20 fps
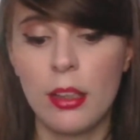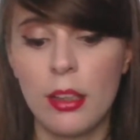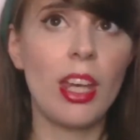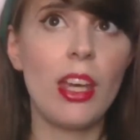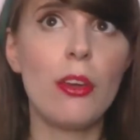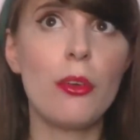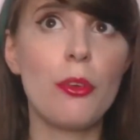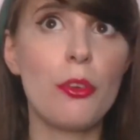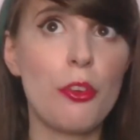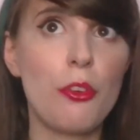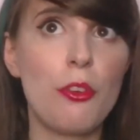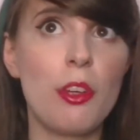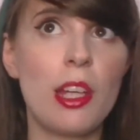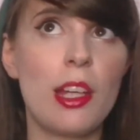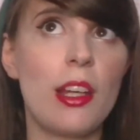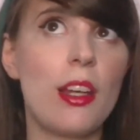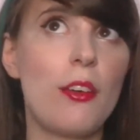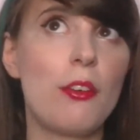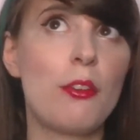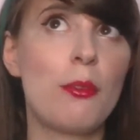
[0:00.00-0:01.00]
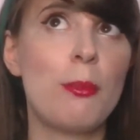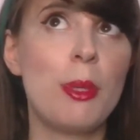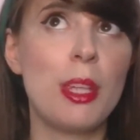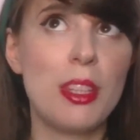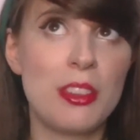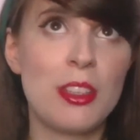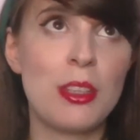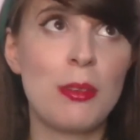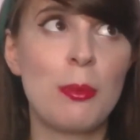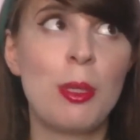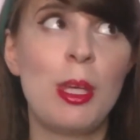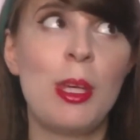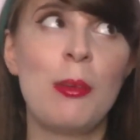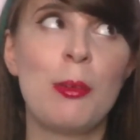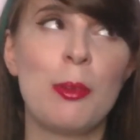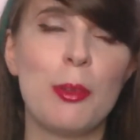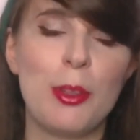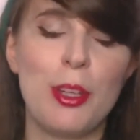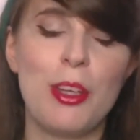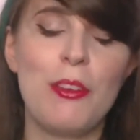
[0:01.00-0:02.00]
I also really loved meeting
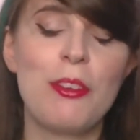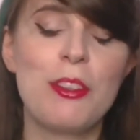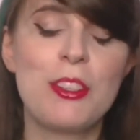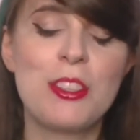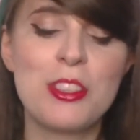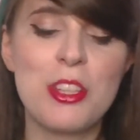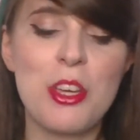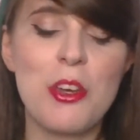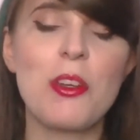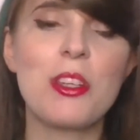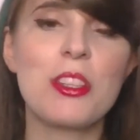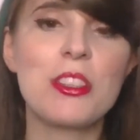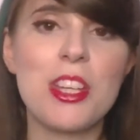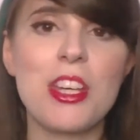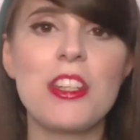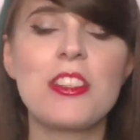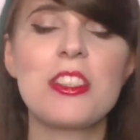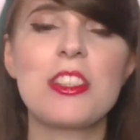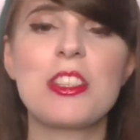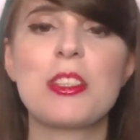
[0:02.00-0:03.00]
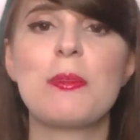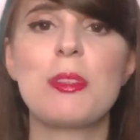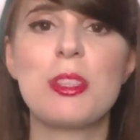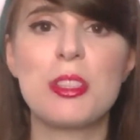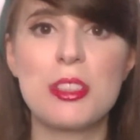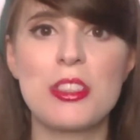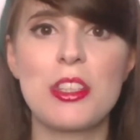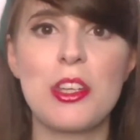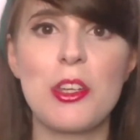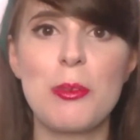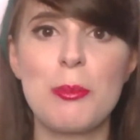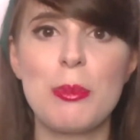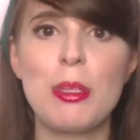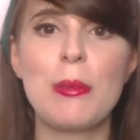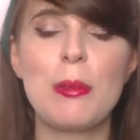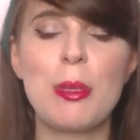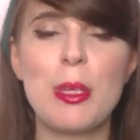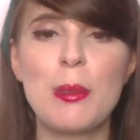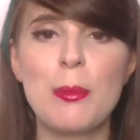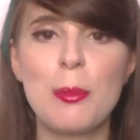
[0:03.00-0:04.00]
people. It was so exciting to meet so many
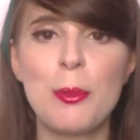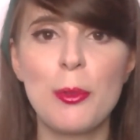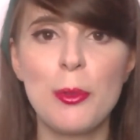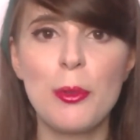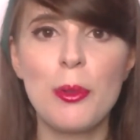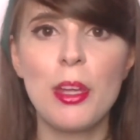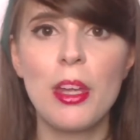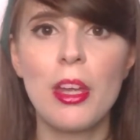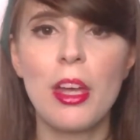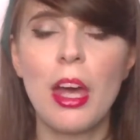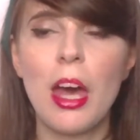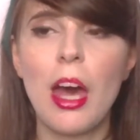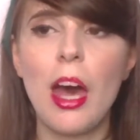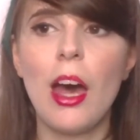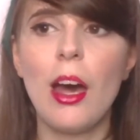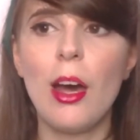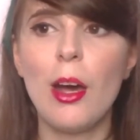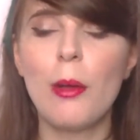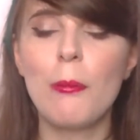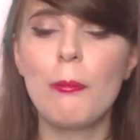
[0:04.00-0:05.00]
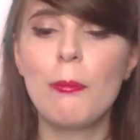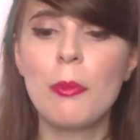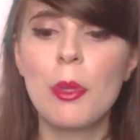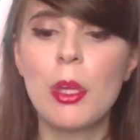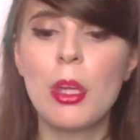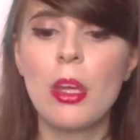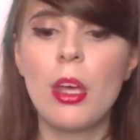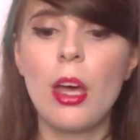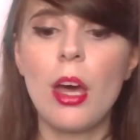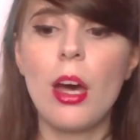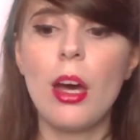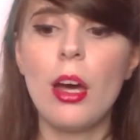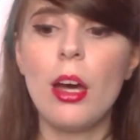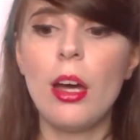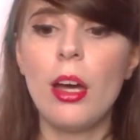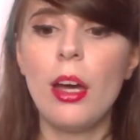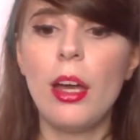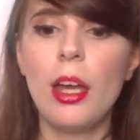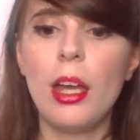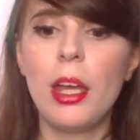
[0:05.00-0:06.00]
people.
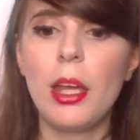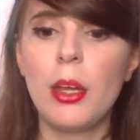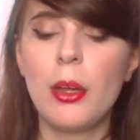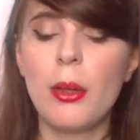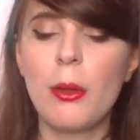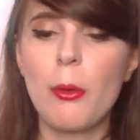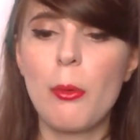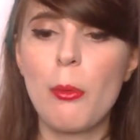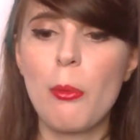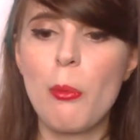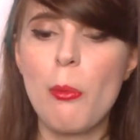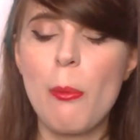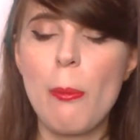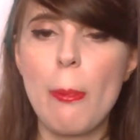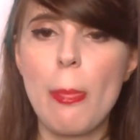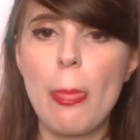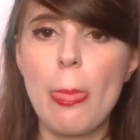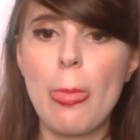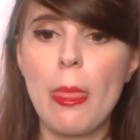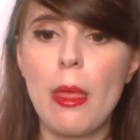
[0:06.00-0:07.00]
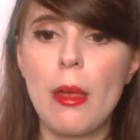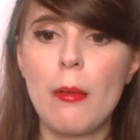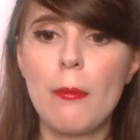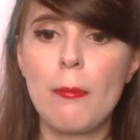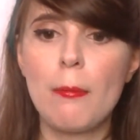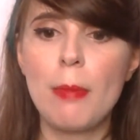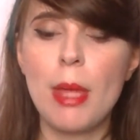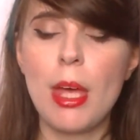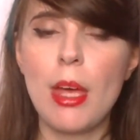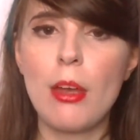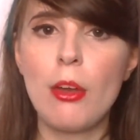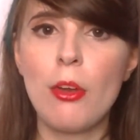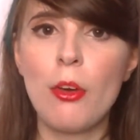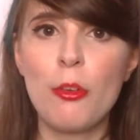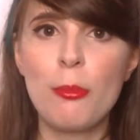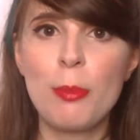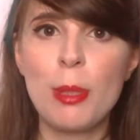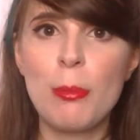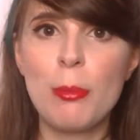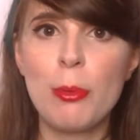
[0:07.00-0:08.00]
I met a lot
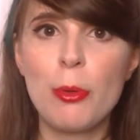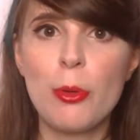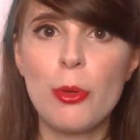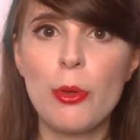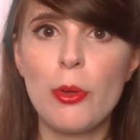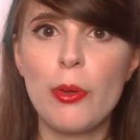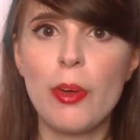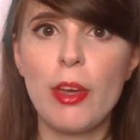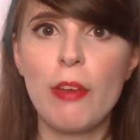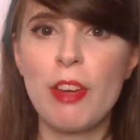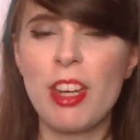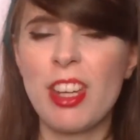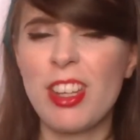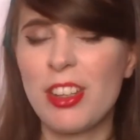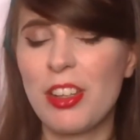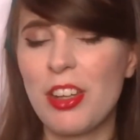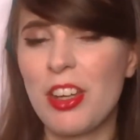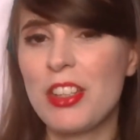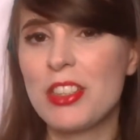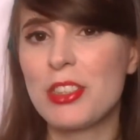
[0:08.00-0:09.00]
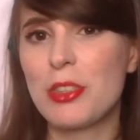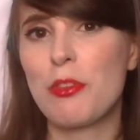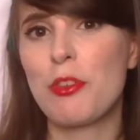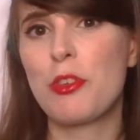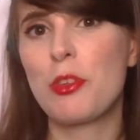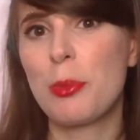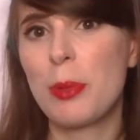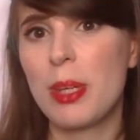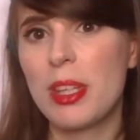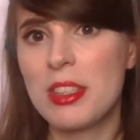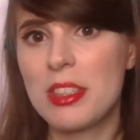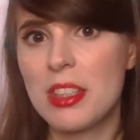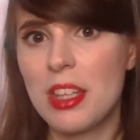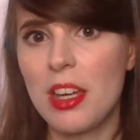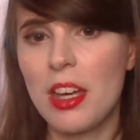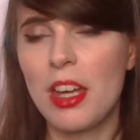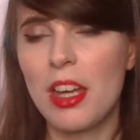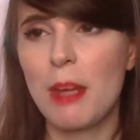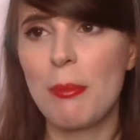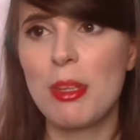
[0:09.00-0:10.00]
of people who I recognised off of Twitter,
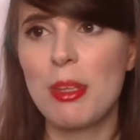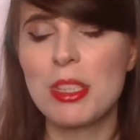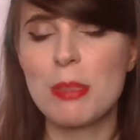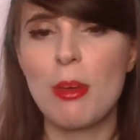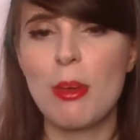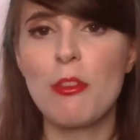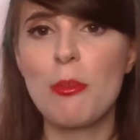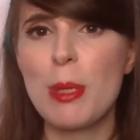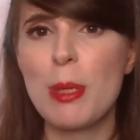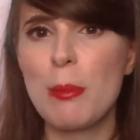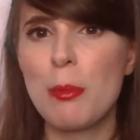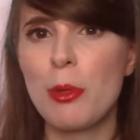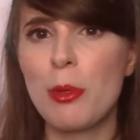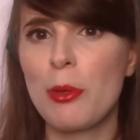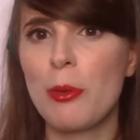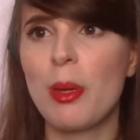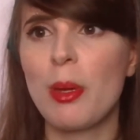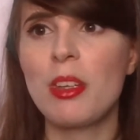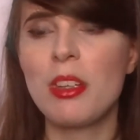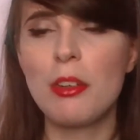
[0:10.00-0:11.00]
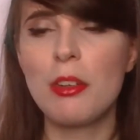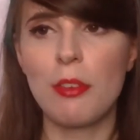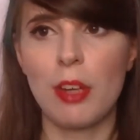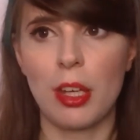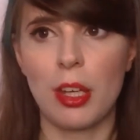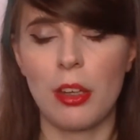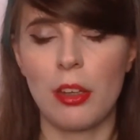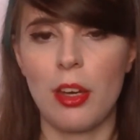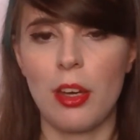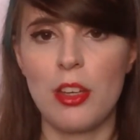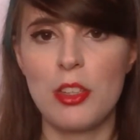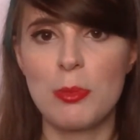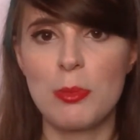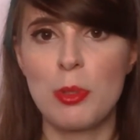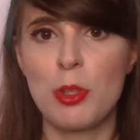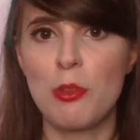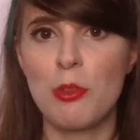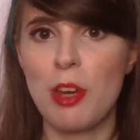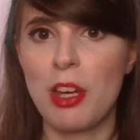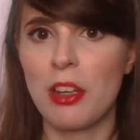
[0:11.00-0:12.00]
and I met some other people who I didn't recognise but
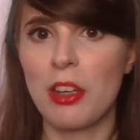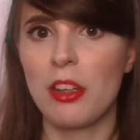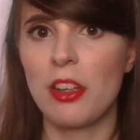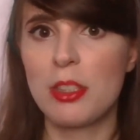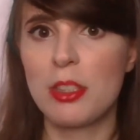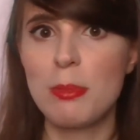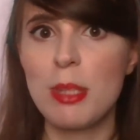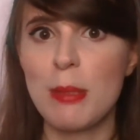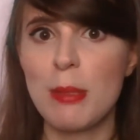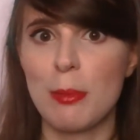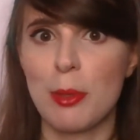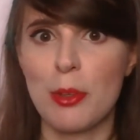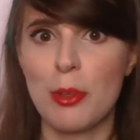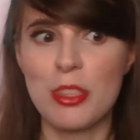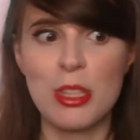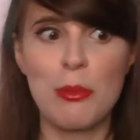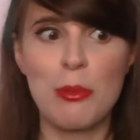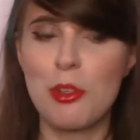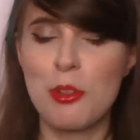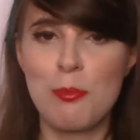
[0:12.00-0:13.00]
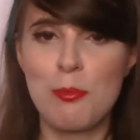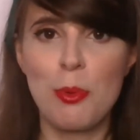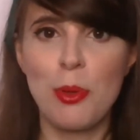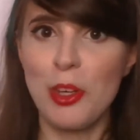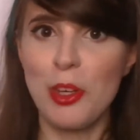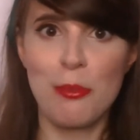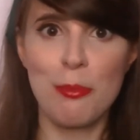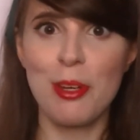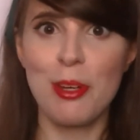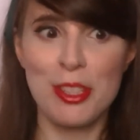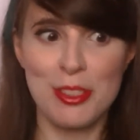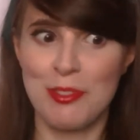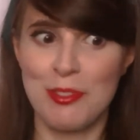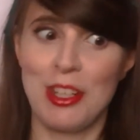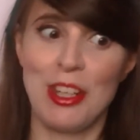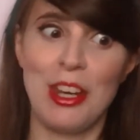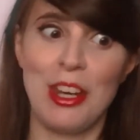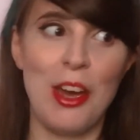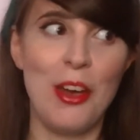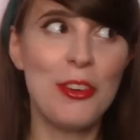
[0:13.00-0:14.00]
who recognised me because they watched Bookish Brits
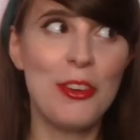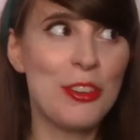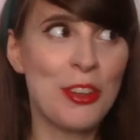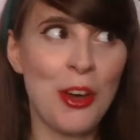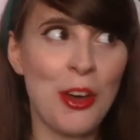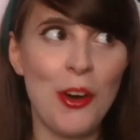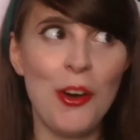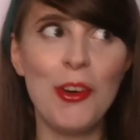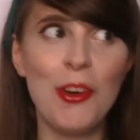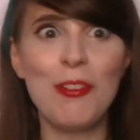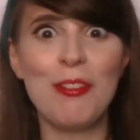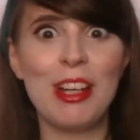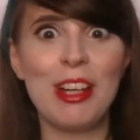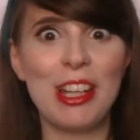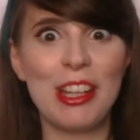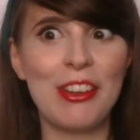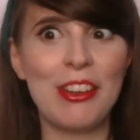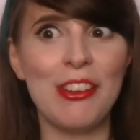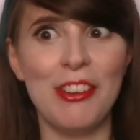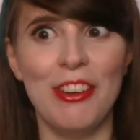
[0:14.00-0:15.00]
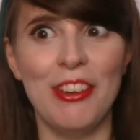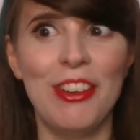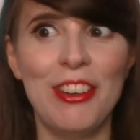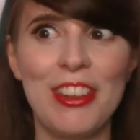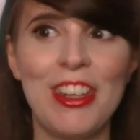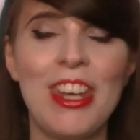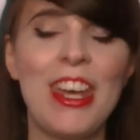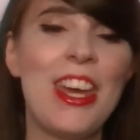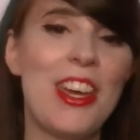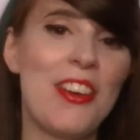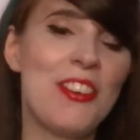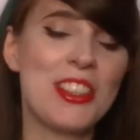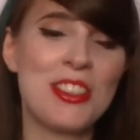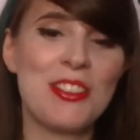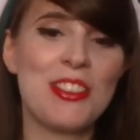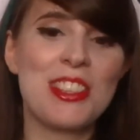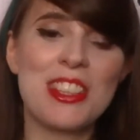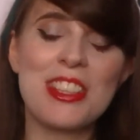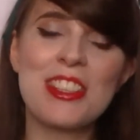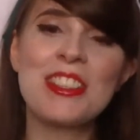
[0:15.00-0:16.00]
videos. Oh my god, it was the
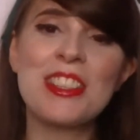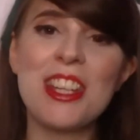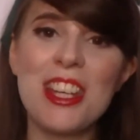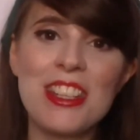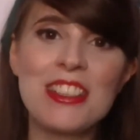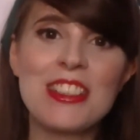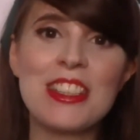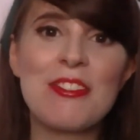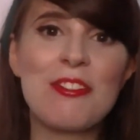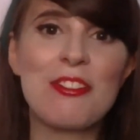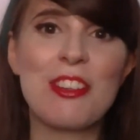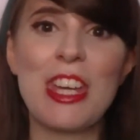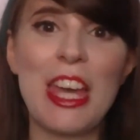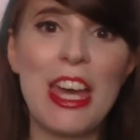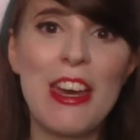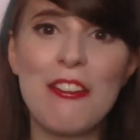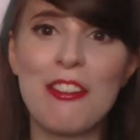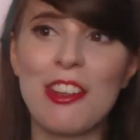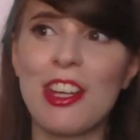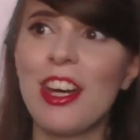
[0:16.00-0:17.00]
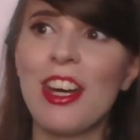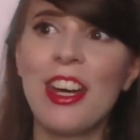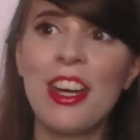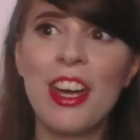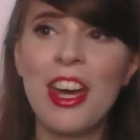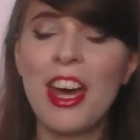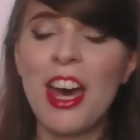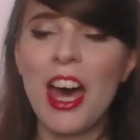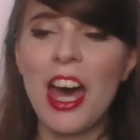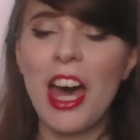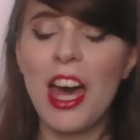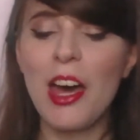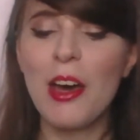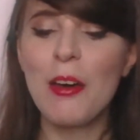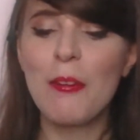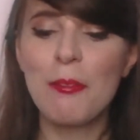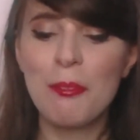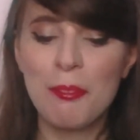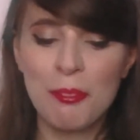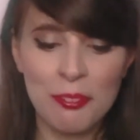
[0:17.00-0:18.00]
most exciting thing ever.
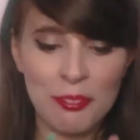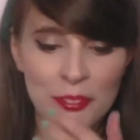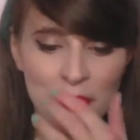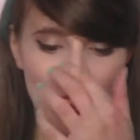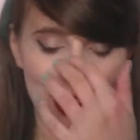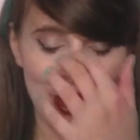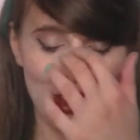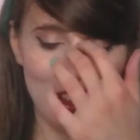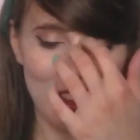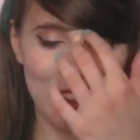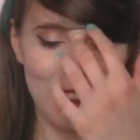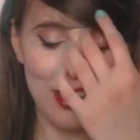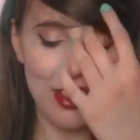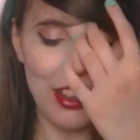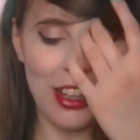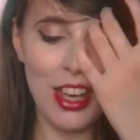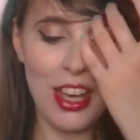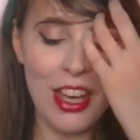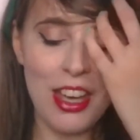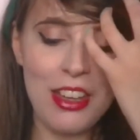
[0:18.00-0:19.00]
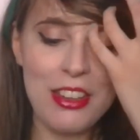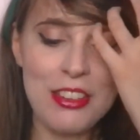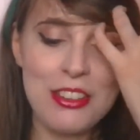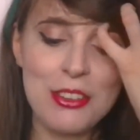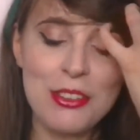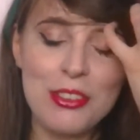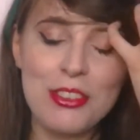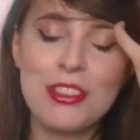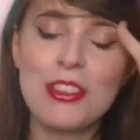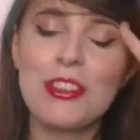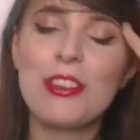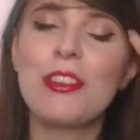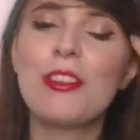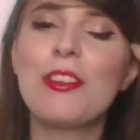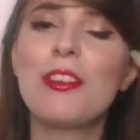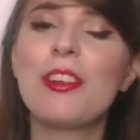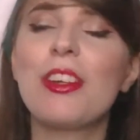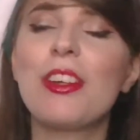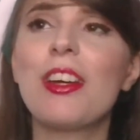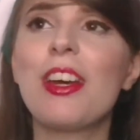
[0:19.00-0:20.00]
I talked
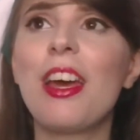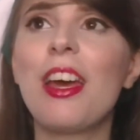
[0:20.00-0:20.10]
to